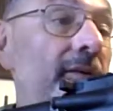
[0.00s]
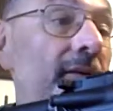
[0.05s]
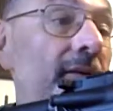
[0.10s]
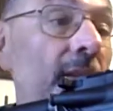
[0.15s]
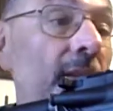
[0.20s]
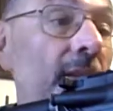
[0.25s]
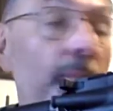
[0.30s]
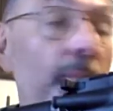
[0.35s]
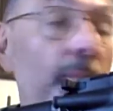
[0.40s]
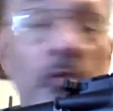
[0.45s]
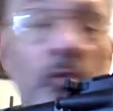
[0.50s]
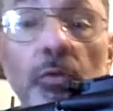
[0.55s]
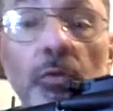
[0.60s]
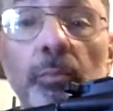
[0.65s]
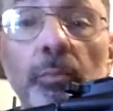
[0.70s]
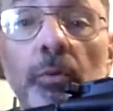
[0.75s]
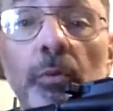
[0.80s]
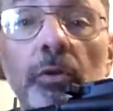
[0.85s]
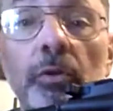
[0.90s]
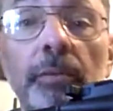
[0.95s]
It helps you
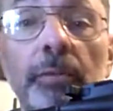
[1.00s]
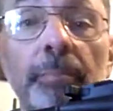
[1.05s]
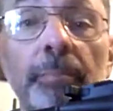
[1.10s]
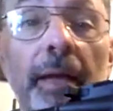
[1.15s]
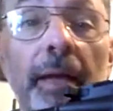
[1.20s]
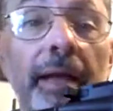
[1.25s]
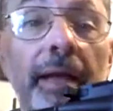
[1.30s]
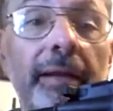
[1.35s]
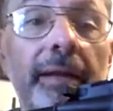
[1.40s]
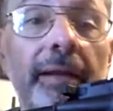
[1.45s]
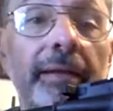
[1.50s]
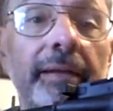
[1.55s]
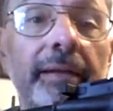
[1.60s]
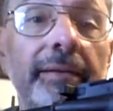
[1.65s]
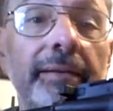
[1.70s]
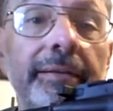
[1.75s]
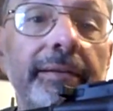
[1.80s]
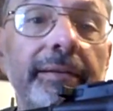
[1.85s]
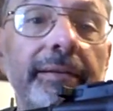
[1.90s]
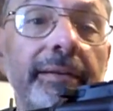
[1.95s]
pull it back
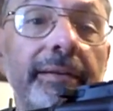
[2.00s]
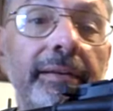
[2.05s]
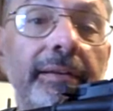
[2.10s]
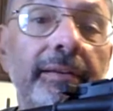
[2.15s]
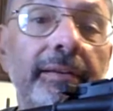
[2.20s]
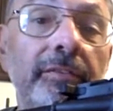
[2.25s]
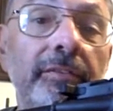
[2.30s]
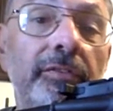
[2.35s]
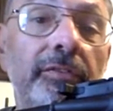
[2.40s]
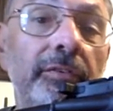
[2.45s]
into